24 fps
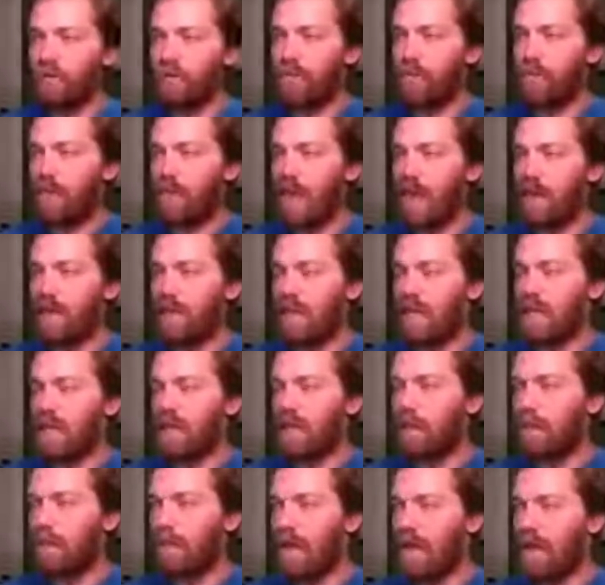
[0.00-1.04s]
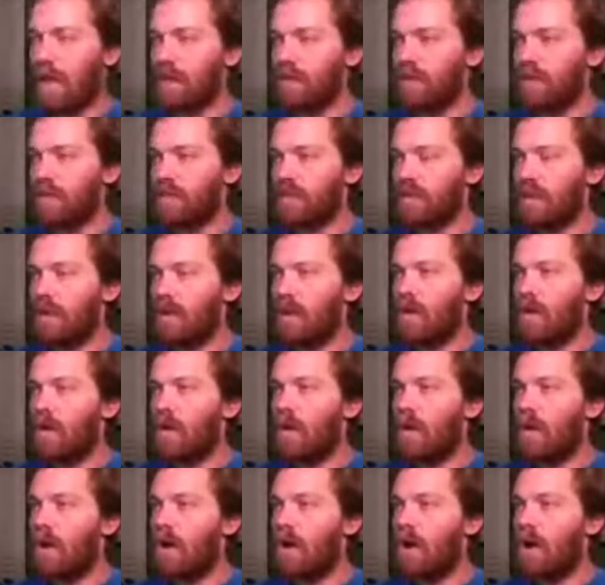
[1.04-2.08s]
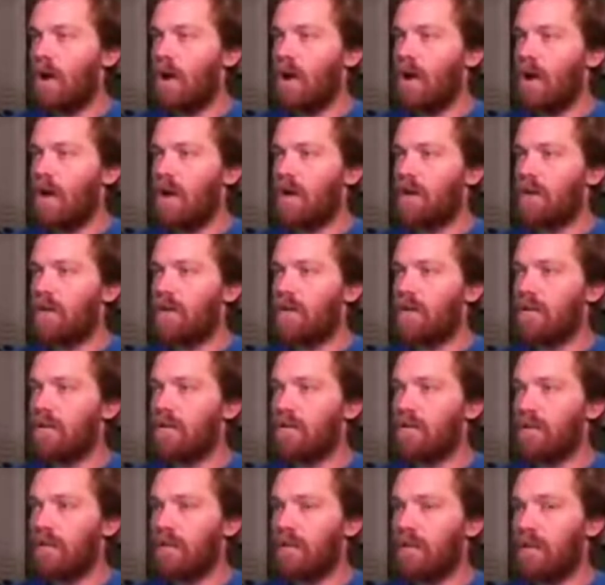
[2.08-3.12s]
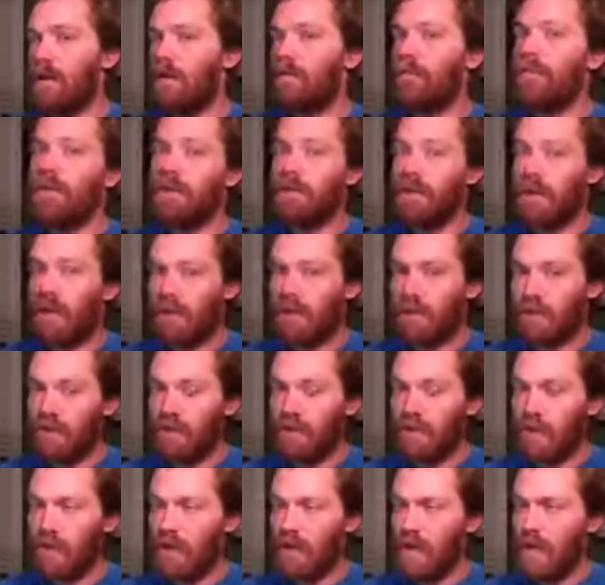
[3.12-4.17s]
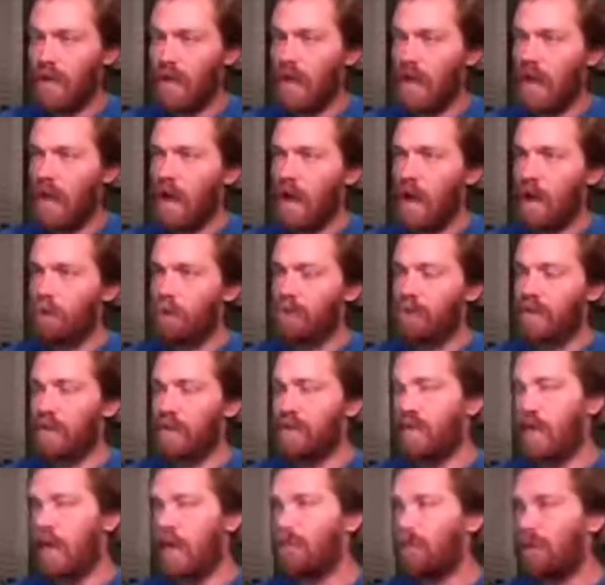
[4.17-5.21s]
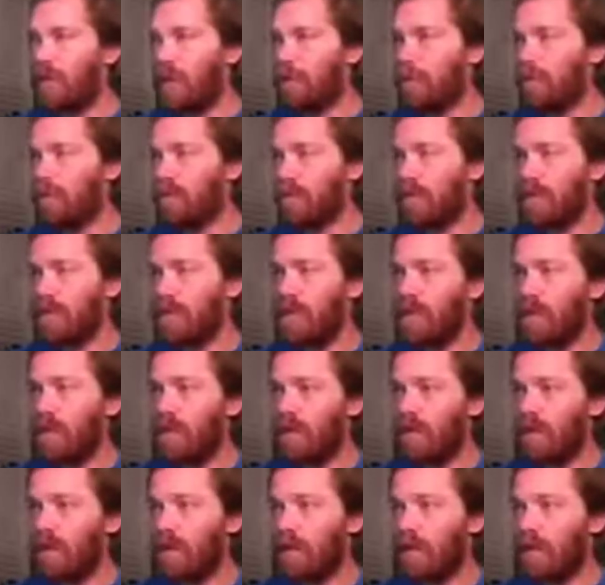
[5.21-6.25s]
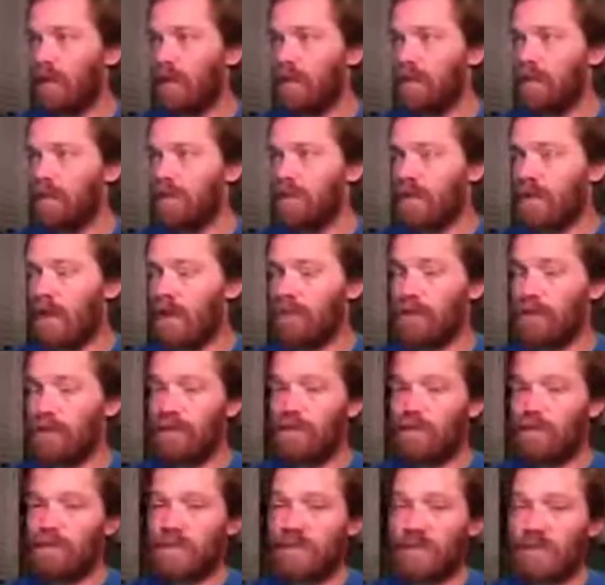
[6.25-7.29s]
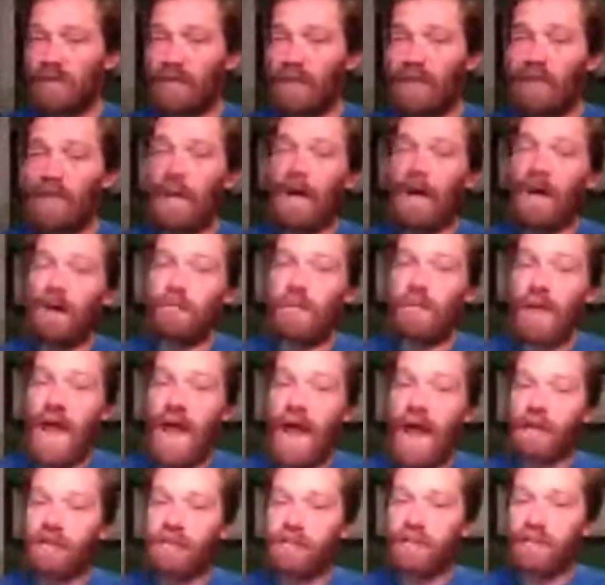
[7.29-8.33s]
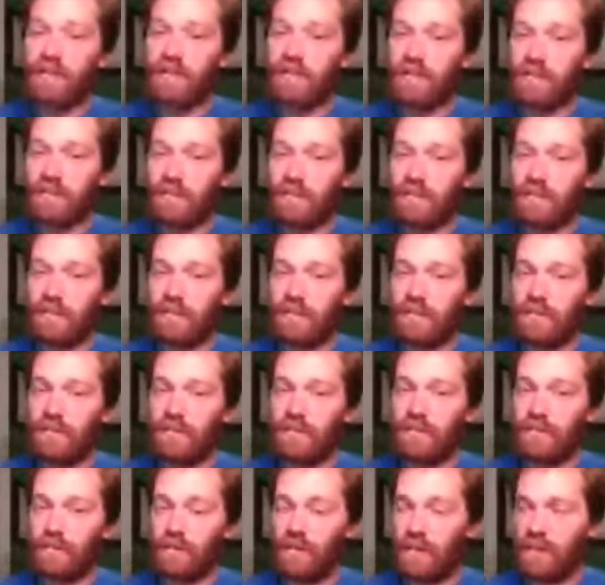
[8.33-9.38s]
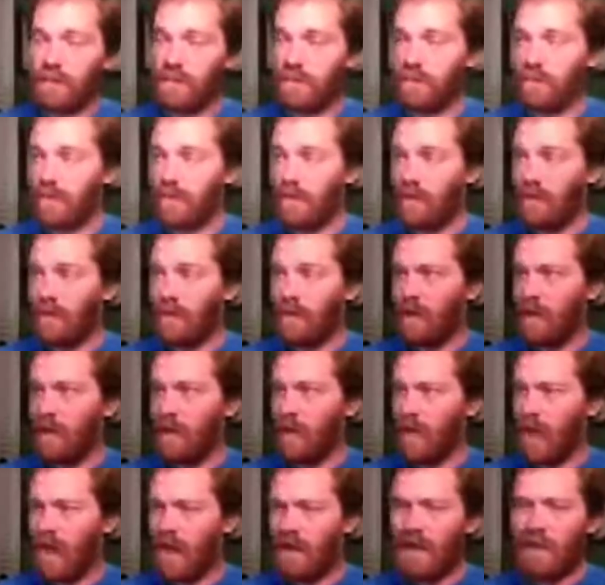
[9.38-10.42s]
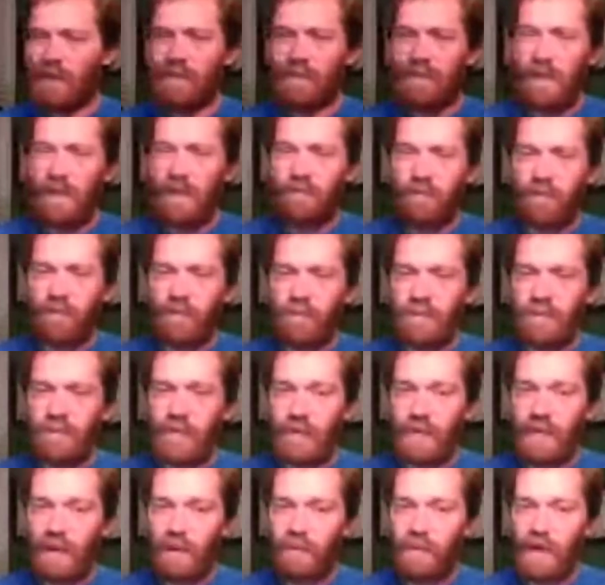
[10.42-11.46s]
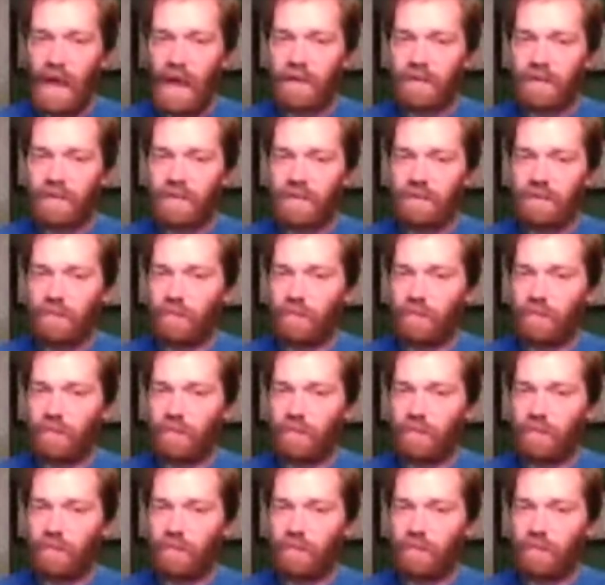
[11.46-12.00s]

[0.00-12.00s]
command line commands on the build agent. The example that I'm doing here is I'm going to use GitHub Actions to do this. I'd actually never used GitHub Actions